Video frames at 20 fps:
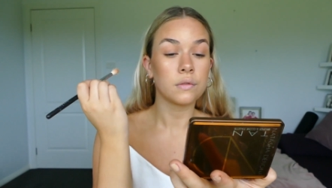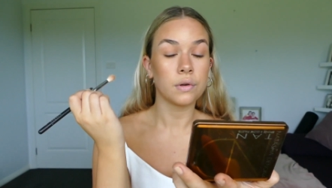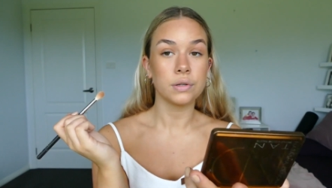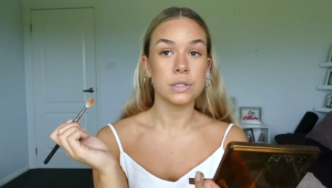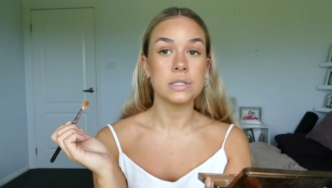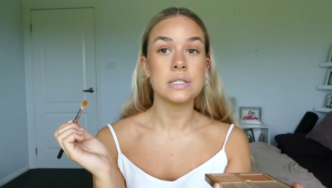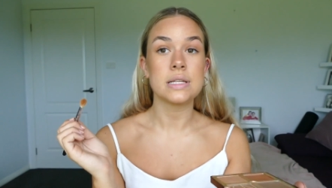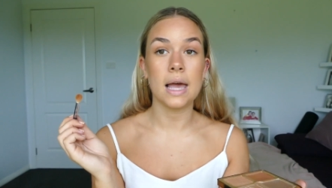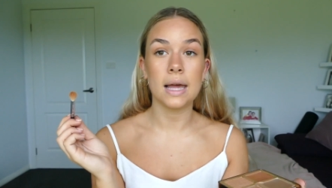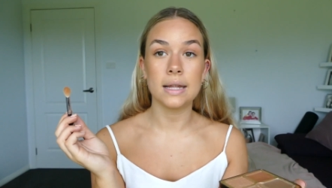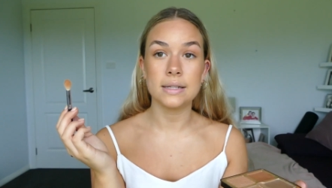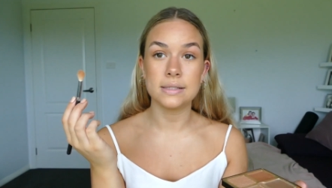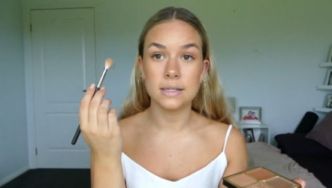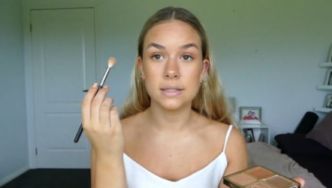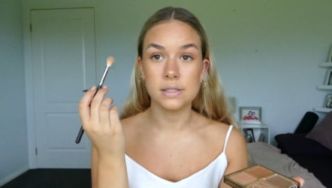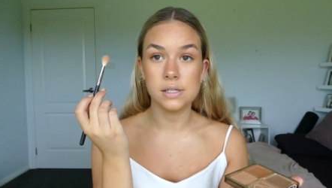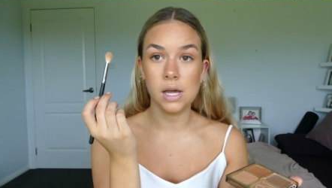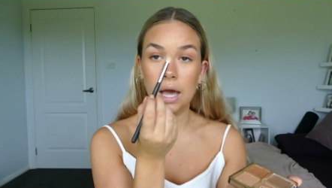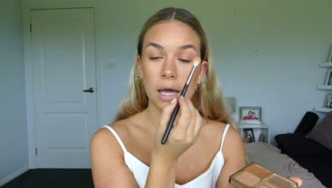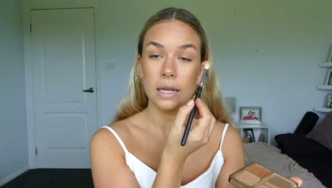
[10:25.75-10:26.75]
Just adds a
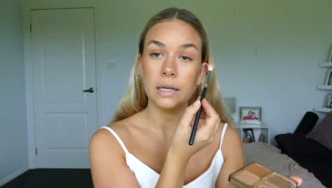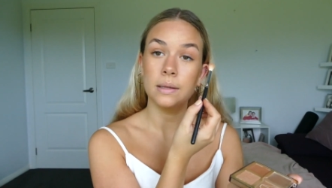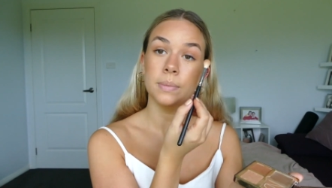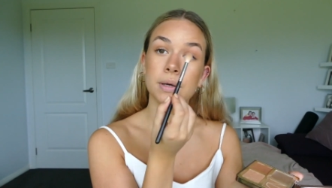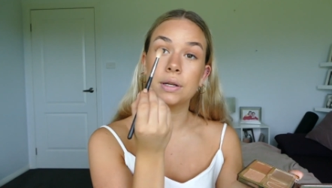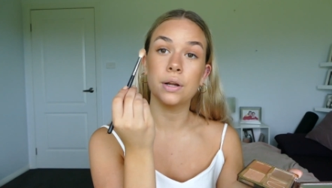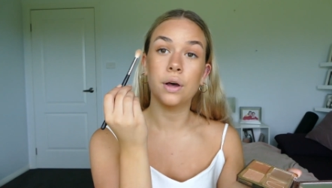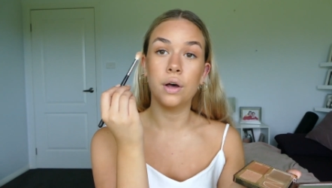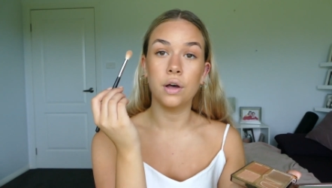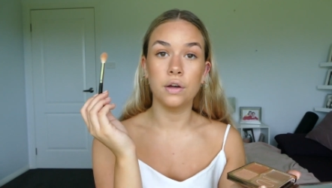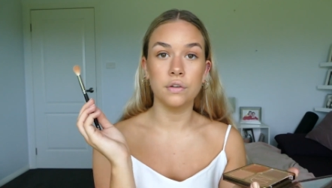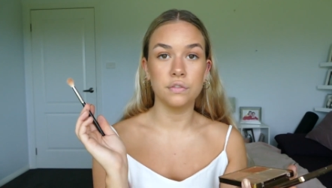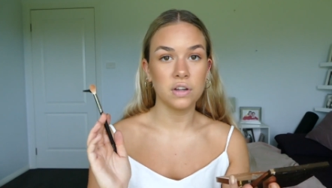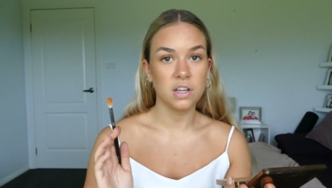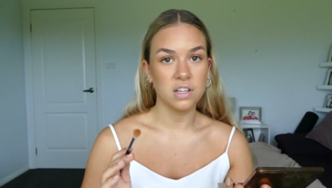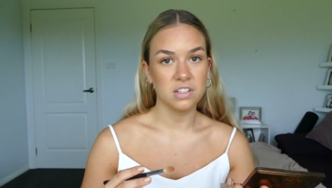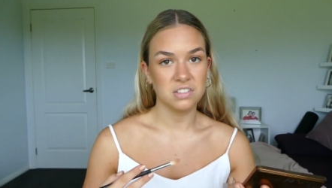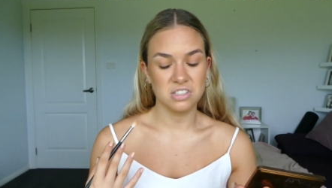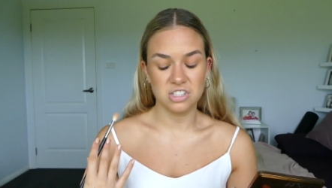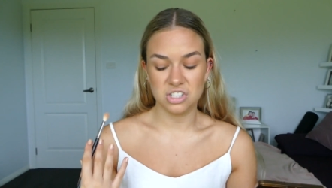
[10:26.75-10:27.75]
tiny bit of
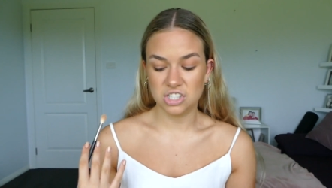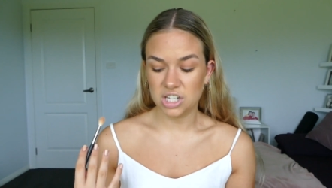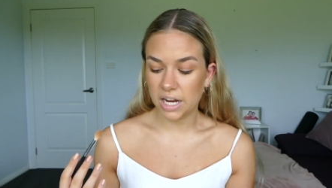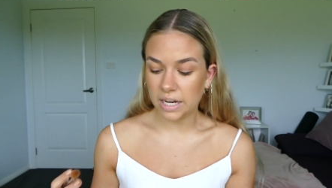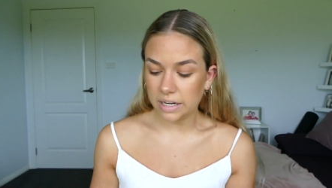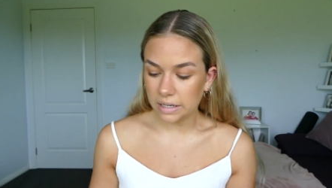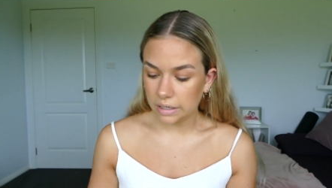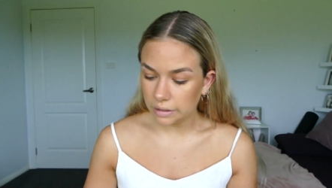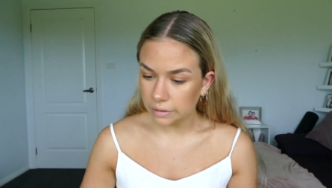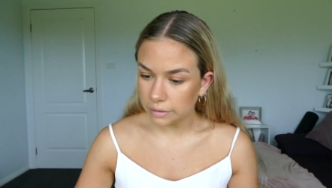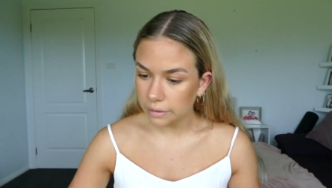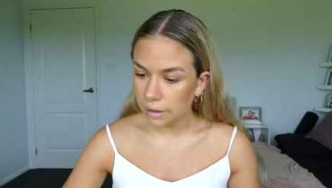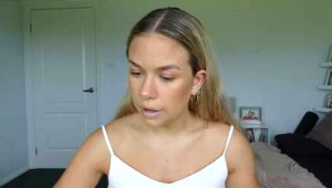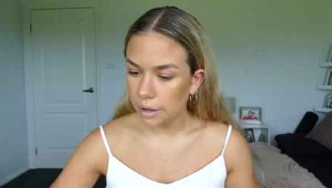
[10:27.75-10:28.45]
shading.